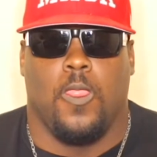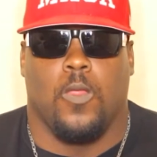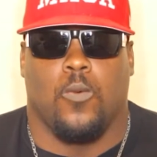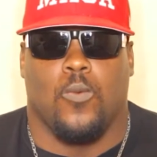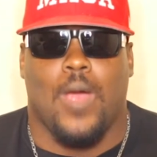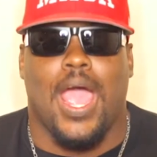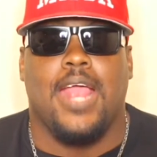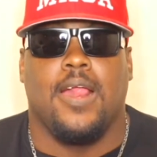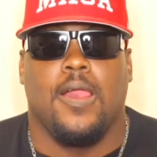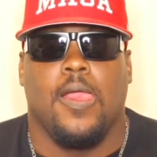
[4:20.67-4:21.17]

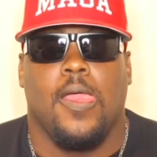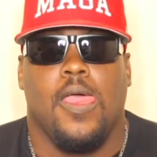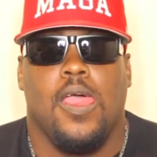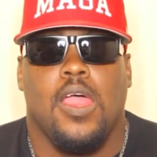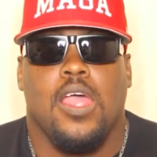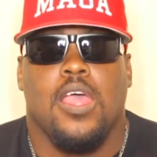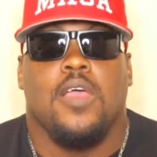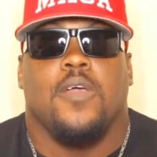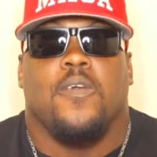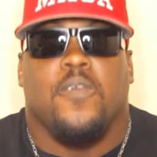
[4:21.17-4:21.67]
right?
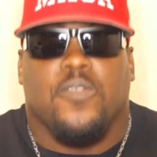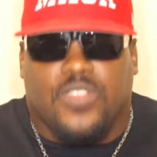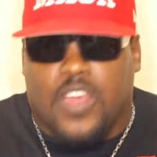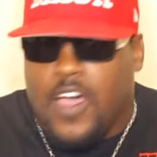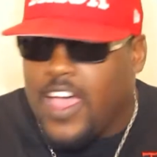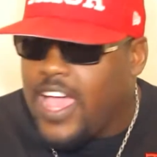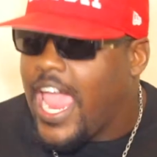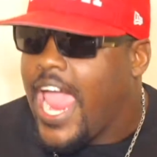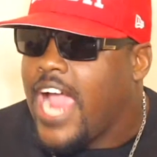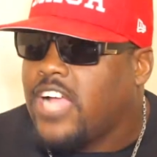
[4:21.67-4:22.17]

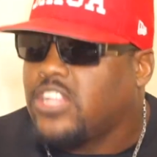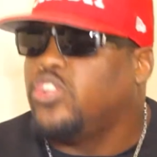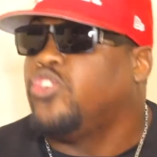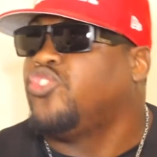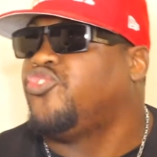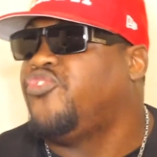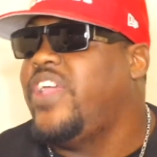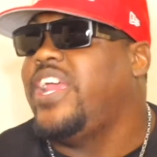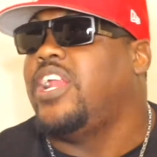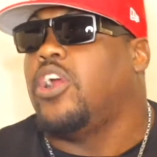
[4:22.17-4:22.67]
The
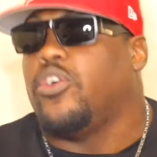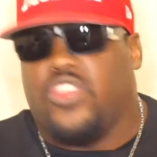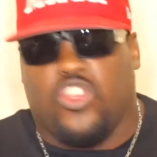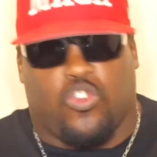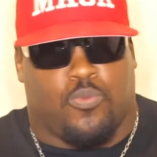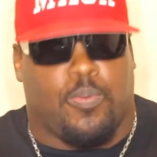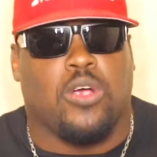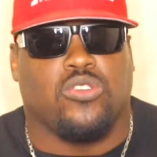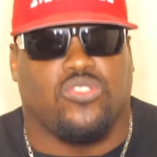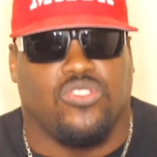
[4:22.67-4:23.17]
heckler's veto,
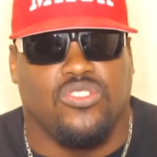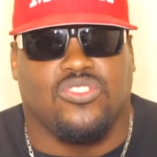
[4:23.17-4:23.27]
this person